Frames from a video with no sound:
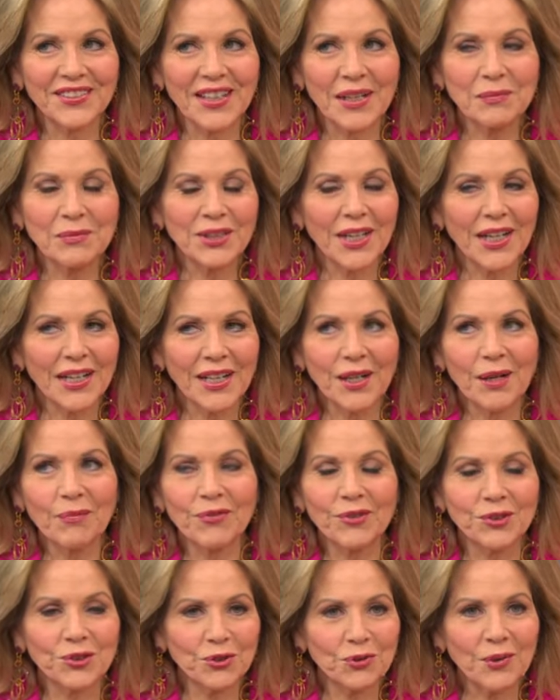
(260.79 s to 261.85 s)
I'm signing up
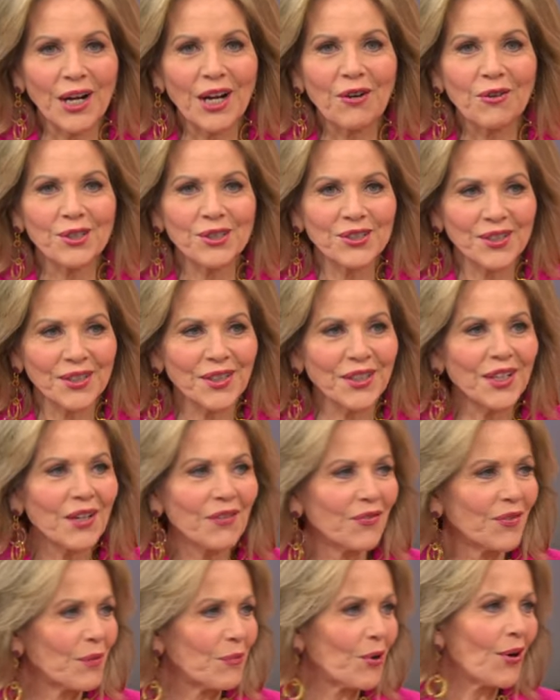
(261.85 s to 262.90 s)
for two hours in an
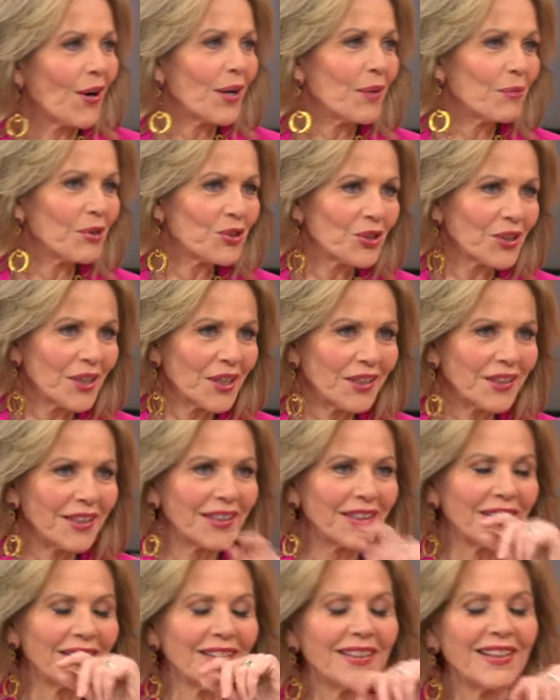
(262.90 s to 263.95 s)
fMRI machine,
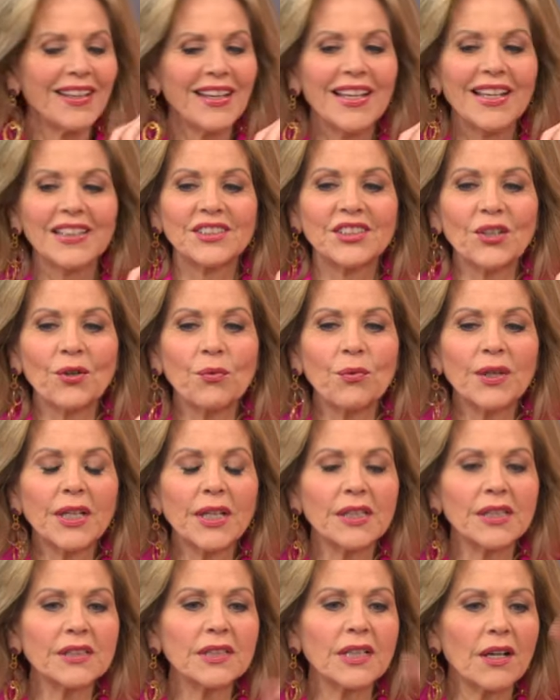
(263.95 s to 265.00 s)
and yeah. so what
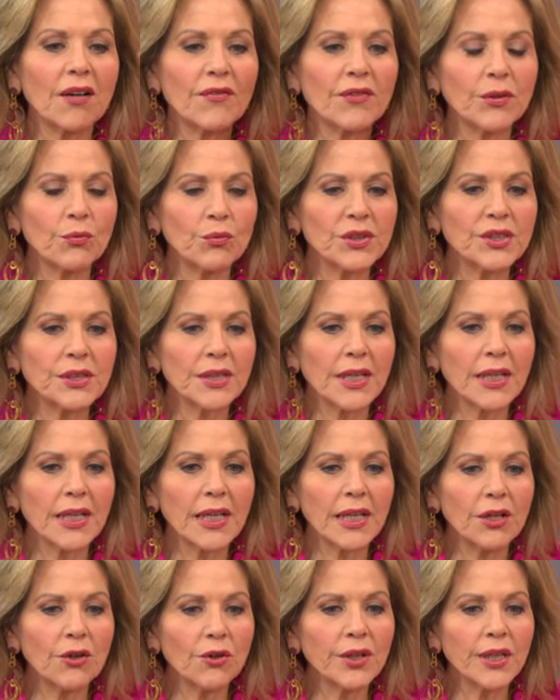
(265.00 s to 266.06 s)
they discovered was that
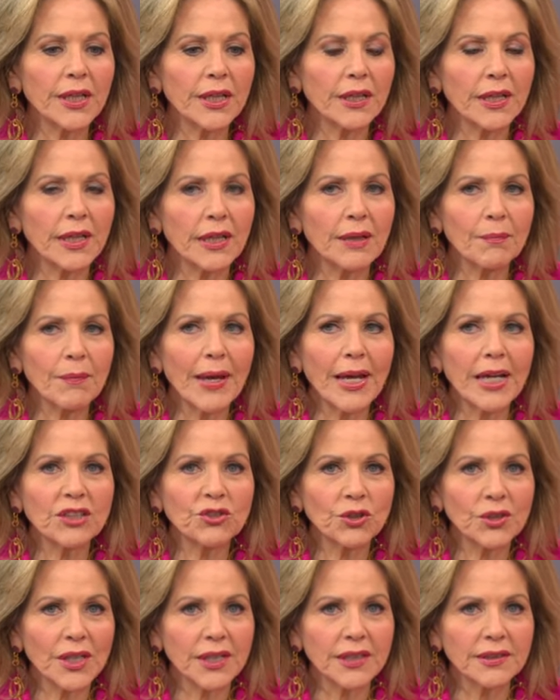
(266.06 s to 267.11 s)
hearing and
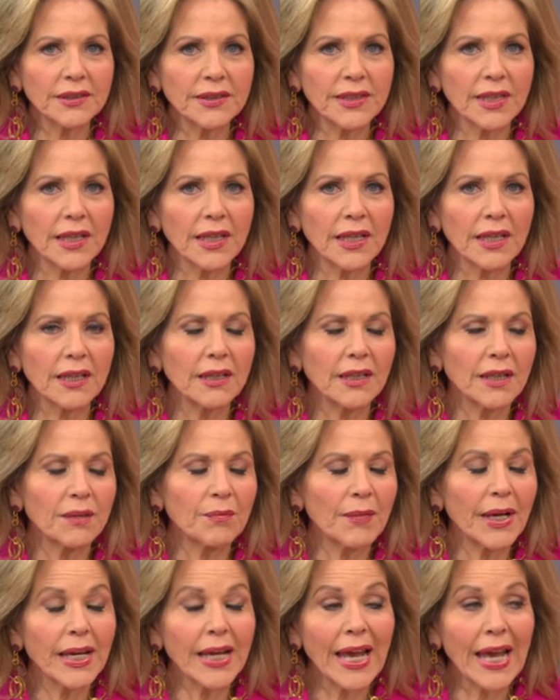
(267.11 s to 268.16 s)
imagining singing in
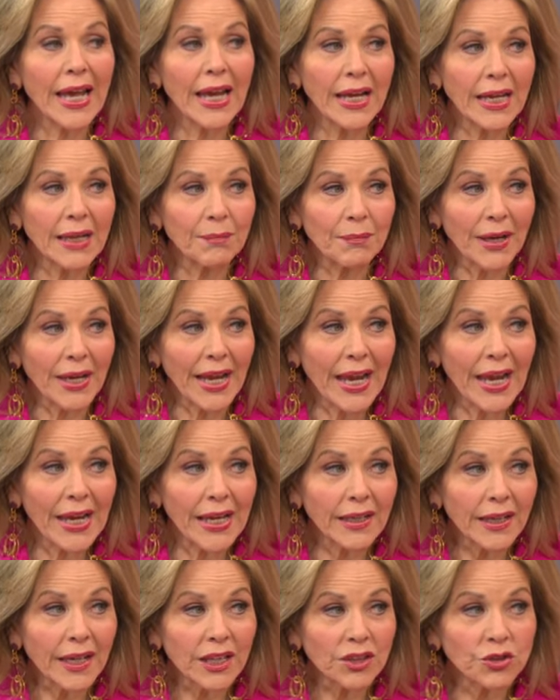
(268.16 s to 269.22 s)
my in my
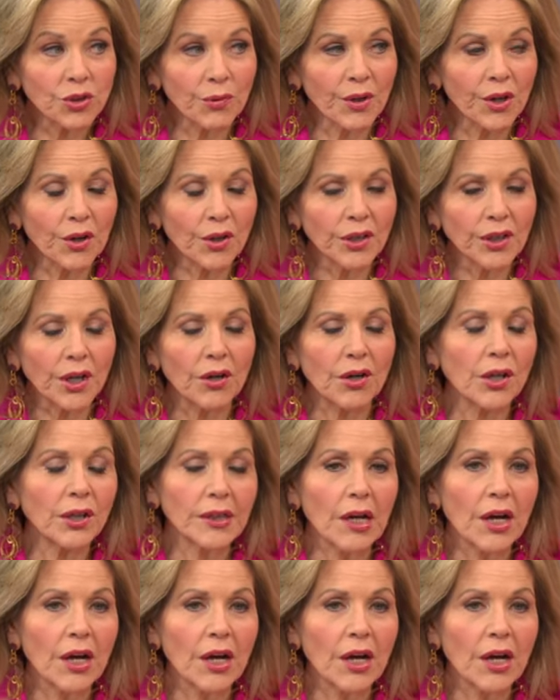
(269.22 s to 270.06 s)
head, actually. We called it all the